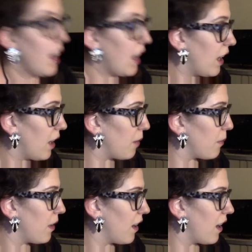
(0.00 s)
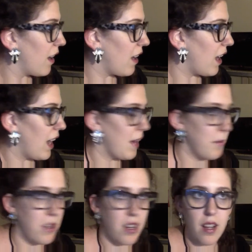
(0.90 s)
I
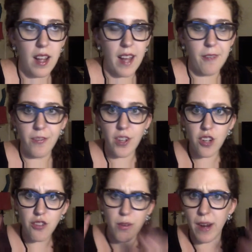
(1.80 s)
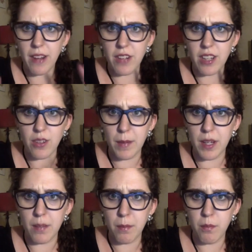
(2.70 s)
have footage from around it, so I'm
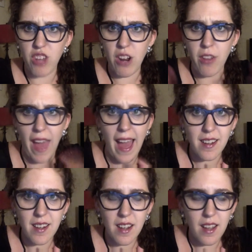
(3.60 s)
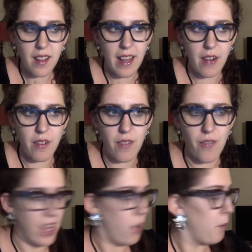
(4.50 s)
gonna share that later in the
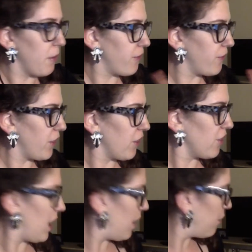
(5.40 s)
video, but first I'll